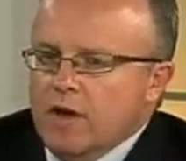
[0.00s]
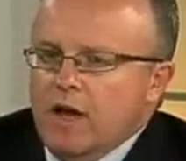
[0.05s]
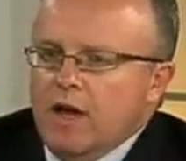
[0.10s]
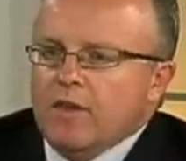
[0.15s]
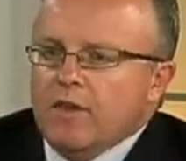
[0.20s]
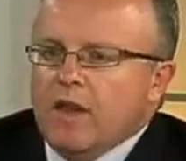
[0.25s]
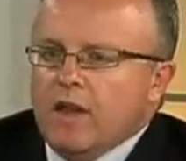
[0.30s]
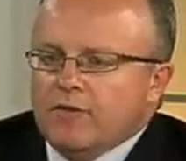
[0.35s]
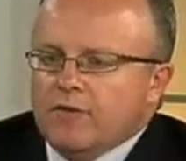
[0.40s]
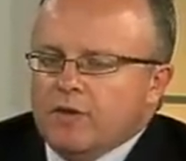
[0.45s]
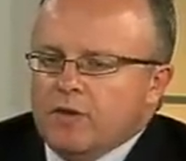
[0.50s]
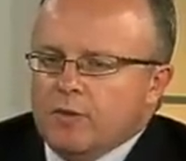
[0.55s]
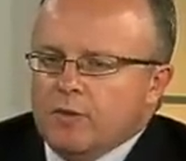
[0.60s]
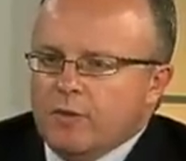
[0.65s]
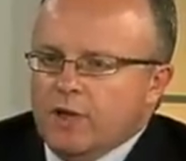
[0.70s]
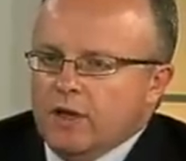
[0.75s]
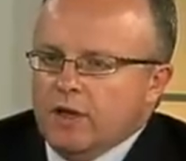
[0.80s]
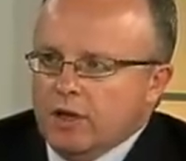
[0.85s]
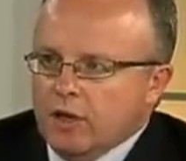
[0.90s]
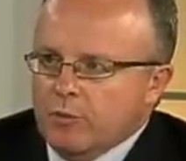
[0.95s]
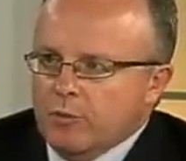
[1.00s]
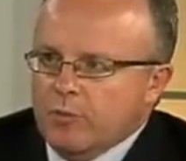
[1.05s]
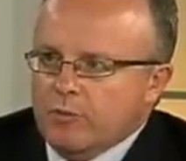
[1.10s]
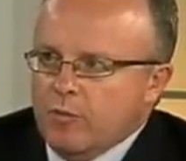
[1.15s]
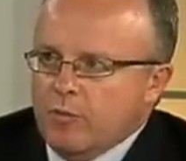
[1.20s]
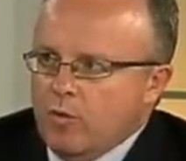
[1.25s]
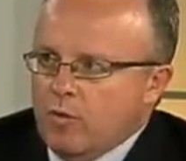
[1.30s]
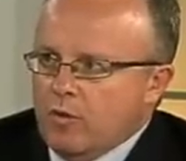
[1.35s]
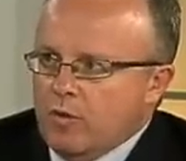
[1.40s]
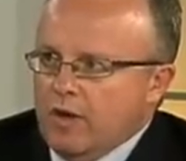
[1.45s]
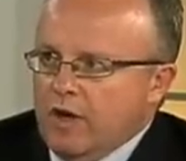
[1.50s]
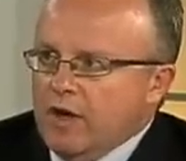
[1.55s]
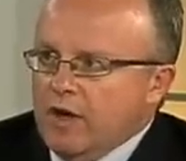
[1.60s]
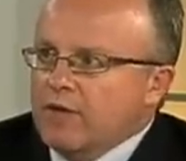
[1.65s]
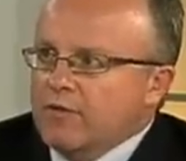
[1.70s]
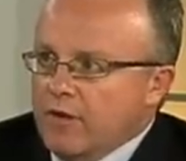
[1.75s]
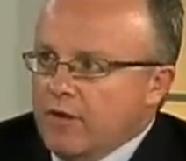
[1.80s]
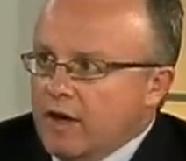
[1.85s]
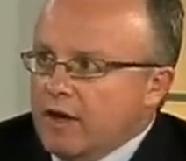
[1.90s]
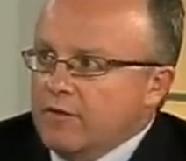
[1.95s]
and they're having to be a little bit more
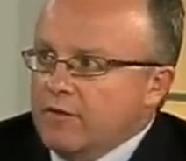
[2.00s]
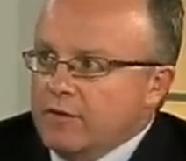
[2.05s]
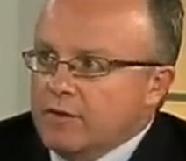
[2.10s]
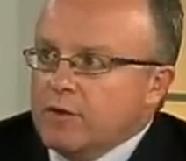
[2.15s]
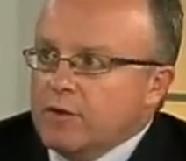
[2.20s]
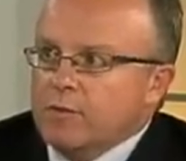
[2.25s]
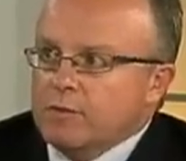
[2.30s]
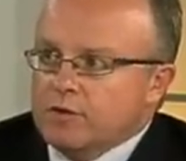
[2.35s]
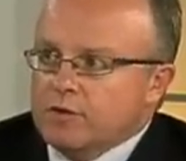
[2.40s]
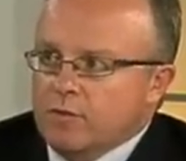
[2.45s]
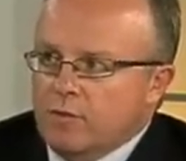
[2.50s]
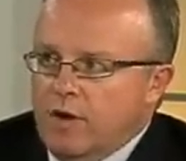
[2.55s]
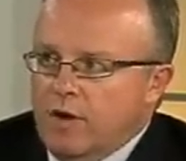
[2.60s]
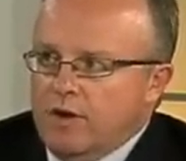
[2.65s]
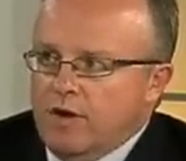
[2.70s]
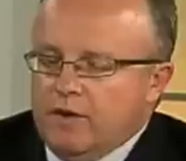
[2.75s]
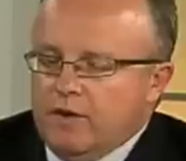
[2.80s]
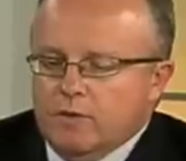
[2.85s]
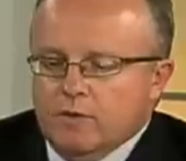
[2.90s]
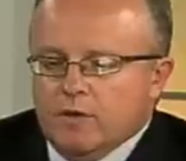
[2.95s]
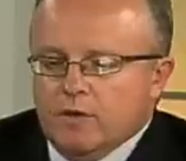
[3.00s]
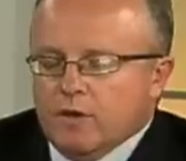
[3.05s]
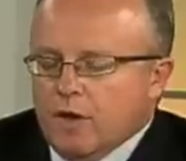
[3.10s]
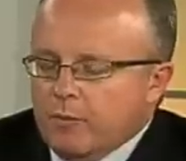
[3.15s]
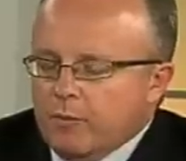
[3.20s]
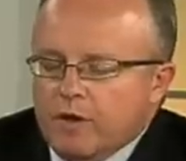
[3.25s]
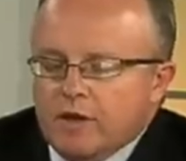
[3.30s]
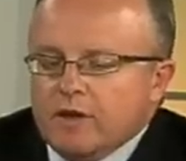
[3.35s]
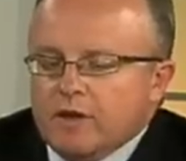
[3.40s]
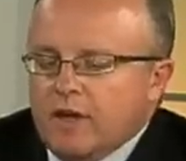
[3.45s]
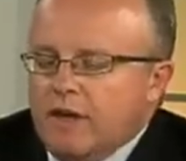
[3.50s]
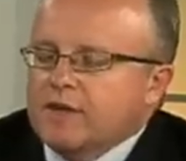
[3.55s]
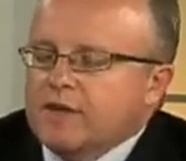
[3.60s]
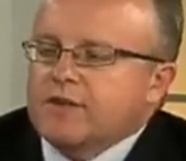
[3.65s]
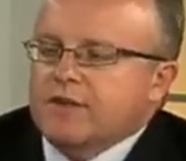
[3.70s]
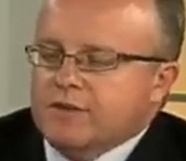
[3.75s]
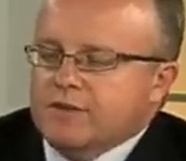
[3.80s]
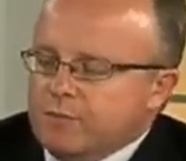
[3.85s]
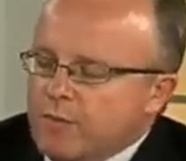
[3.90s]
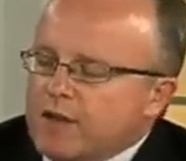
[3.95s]
innovative in terms of the way they do it. I mean,
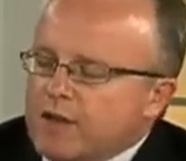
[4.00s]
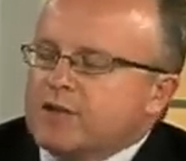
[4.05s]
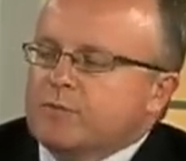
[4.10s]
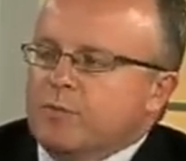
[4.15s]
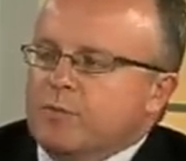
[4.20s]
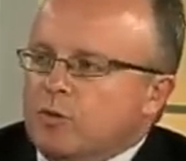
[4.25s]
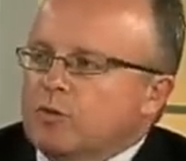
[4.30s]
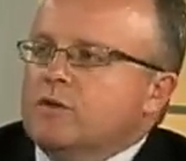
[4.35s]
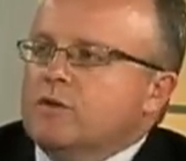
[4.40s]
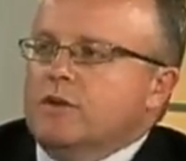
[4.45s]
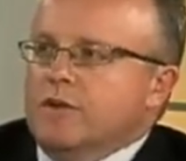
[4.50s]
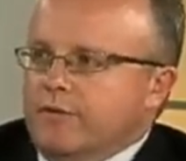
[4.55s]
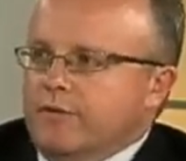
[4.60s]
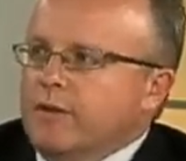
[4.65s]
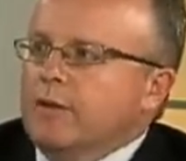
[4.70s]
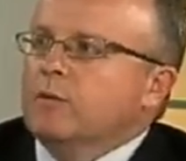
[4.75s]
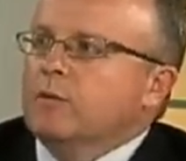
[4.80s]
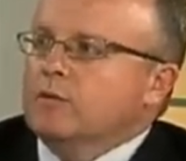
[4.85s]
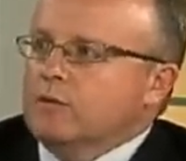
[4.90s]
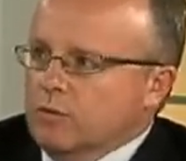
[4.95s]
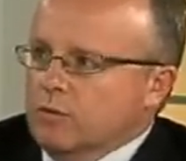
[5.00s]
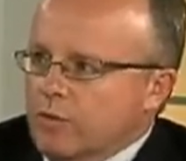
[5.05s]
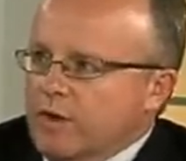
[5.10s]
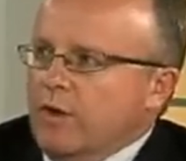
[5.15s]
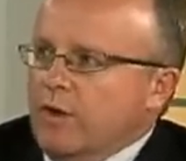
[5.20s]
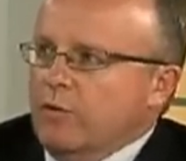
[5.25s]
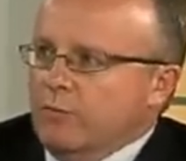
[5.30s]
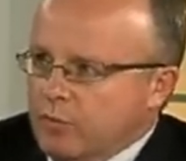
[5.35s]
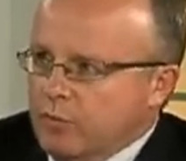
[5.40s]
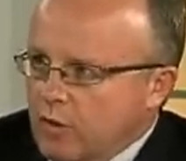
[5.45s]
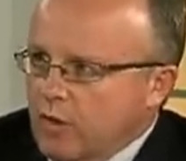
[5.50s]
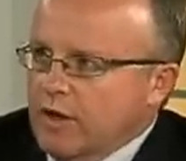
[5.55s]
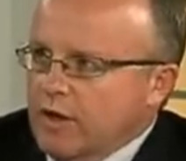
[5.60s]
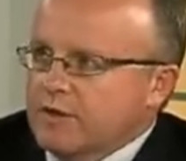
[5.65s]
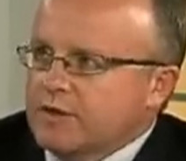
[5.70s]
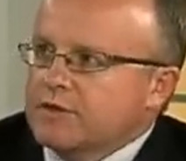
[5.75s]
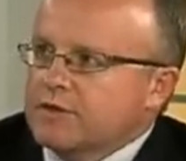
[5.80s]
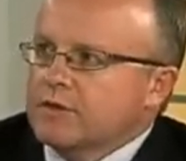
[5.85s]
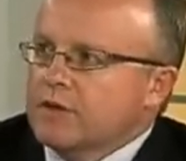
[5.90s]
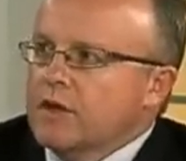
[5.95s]
yes, it's much more difficult to win on
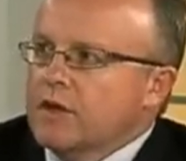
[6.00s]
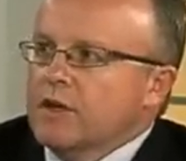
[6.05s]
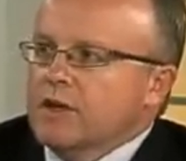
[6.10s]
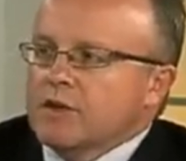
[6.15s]
price.